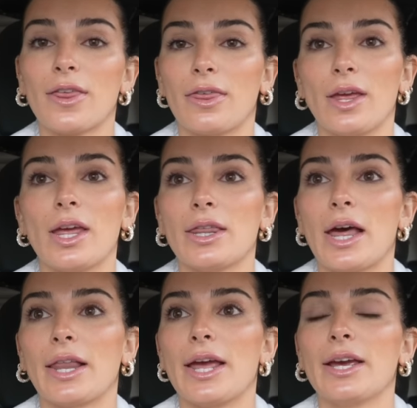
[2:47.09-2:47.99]
thinking
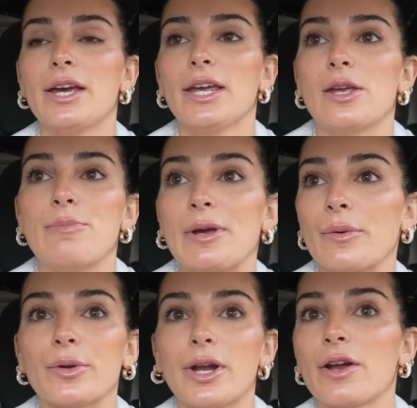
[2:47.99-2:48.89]
that like he'd be
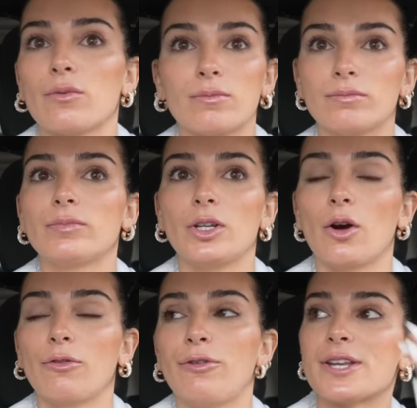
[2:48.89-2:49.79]
able to like, you
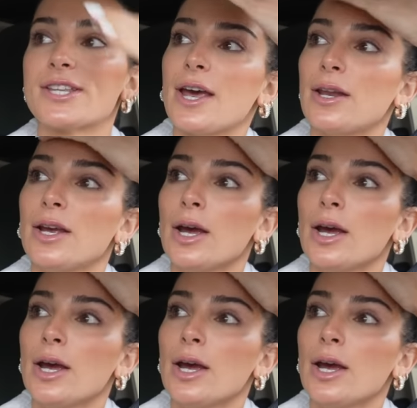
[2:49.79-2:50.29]
know, fix it,